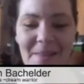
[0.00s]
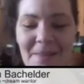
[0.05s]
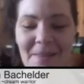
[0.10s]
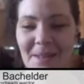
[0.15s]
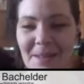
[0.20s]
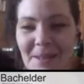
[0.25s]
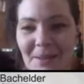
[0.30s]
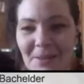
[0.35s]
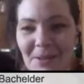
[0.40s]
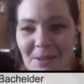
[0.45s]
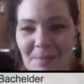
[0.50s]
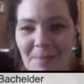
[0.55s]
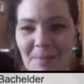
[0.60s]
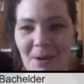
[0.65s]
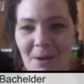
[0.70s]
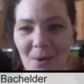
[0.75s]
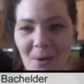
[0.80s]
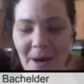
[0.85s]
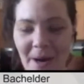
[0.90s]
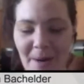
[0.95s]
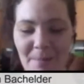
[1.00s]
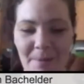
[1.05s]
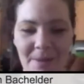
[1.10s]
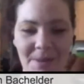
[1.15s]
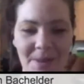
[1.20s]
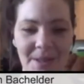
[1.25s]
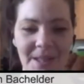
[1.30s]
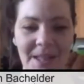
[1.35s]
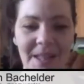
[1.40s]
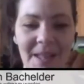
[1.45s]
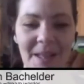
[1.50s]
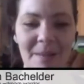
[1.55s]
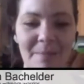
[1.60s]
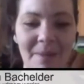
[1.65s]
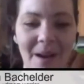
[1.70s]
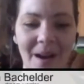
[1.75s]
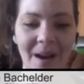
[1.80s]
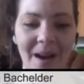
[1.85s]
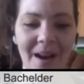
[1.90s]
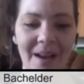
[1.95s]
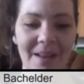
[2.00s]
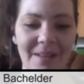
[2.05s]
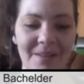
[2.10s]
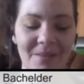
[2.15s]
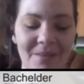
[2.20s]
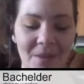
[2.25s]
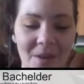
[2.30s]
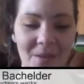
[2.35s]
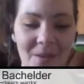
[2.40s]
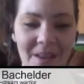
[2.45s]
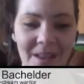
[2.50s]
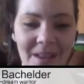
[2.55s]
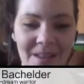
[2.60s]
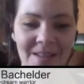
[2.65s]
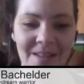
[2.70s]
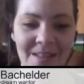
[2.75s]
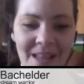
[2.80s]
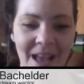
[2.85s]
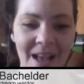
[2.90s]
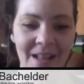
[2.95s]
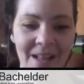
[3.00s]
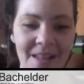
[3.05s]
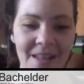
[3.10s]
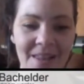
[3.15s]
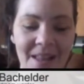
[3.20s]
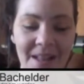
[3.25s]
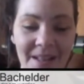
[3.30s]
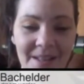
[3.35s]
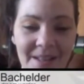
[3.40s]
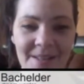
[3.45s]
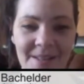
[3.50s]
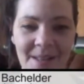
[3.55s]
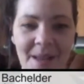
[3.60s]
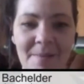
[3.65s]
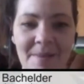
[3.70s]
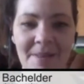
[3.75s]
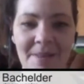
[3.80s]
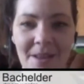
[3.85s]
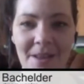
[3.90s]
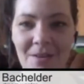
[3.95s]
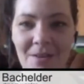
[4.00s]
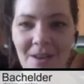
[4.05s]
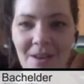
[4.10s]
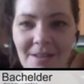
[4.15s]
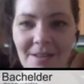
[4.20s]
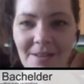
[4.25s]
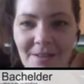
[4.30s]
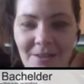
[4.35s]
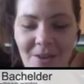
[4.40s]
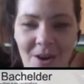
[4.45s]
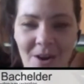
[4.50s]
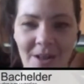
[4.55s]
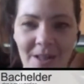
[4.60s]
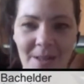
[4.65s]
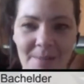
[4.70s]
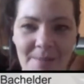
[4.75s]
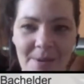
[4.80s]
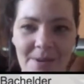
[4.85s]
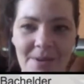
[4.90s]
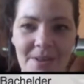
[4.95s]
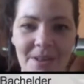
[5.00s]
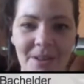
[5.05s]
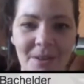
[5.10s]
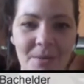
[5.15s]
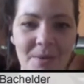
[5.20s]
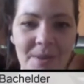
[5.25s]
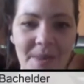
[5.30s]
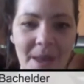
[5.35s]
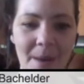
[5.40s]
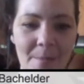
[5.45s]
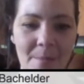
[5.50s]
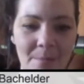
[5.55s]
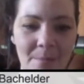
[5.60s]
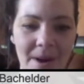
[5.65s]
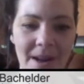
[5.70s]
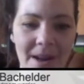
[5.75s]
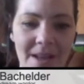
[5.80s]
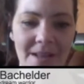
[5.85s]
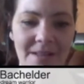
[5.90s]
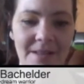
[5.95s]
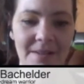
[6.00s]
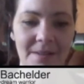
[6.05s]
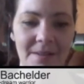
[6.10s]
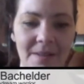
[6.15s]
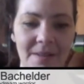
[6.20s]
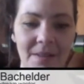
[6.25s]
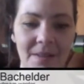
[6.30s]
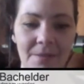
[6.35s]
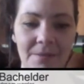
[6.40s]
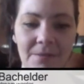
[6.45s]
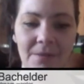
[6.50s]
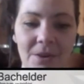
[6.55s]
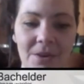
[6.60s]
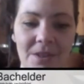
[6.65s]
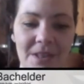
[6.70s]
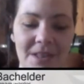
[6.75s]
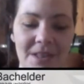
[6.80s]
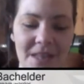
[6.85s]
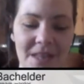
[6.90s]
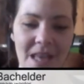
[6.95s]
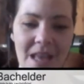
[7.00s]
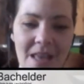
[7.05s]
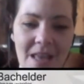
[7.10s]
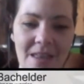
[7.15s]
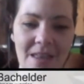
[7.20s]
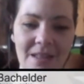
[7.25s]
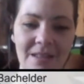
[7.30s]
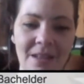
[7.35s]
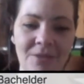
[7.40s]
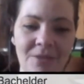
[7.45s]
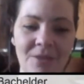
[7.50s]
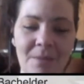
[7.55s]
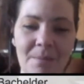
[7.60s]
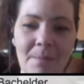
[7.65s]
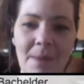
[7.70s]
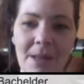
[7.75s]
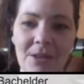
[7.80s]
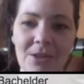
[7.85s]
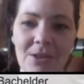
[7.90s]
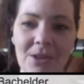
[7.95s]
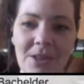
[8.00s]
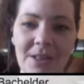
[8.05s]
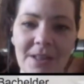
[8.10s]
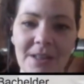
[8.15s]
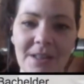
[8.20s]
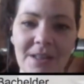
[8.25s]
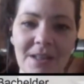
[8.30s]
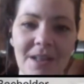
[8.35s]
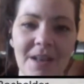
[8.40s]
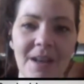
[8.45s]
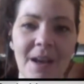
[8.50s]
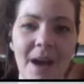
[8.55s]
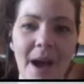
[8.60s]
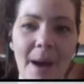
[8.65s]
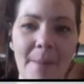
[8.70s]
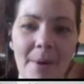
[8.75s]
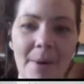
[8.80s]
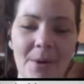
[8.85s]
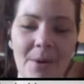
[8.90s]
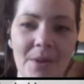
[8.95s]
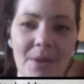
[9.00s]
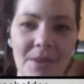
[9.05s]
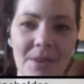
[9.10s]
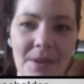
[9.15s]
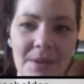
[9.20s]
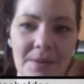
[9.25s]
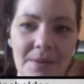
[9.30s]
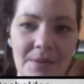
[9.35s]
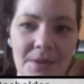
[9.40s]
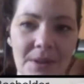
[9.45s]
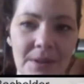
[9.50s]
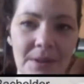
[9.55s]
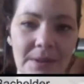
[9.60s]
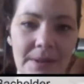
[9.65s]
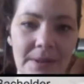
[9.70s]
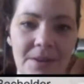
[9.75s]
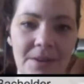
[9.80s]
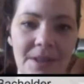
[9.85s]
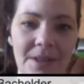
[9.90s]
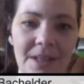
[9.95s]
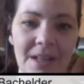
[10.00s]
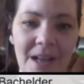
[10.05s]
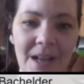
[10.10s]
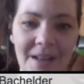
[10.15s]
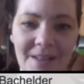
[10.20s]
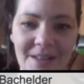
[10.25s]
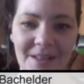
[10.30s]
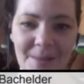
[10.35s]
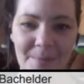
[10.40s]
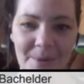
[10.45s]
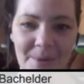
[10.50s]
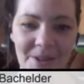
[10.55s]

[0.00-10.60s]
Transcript: will just be quick, but the key behind exactly that excitement that you guys are talking about, you know what that breaks? The first thing that Cedric mentioned about the leery customer.